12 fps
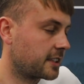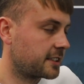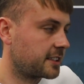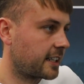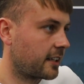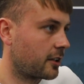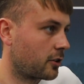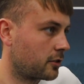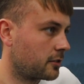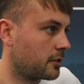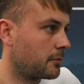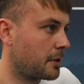As I said earlier
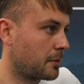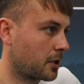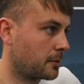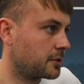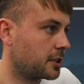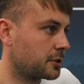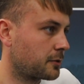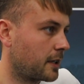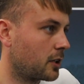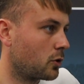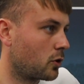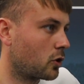on, people come to us
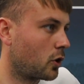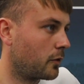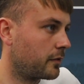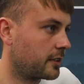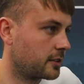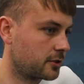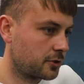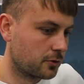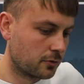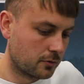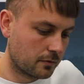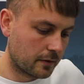quite low on confidence,
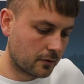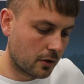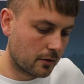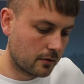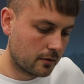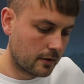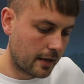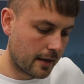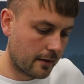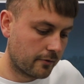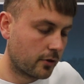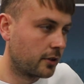so we've got
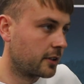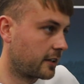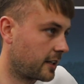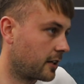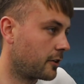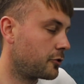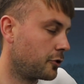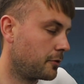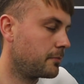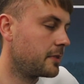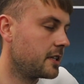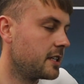funding there through
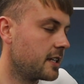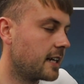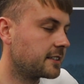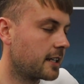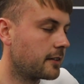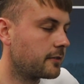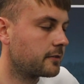PESF.